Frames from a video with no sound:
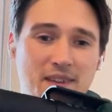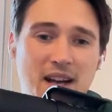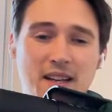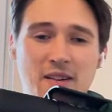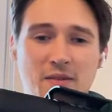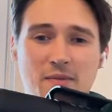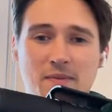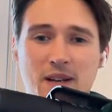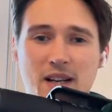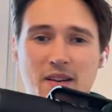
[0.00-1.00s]
I don't know.
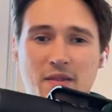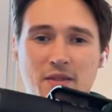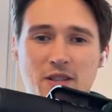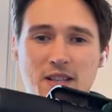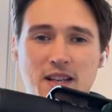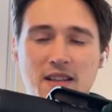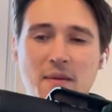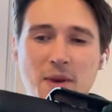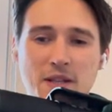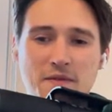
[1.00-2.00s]
I don't know. Just
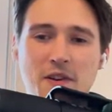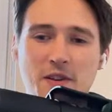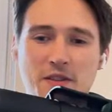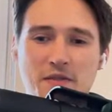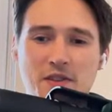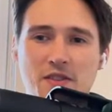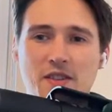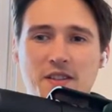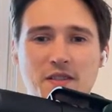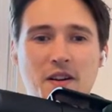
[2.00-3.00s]
academia is very strange in
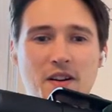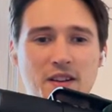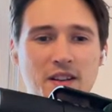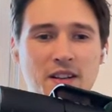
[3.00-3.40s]
this regard.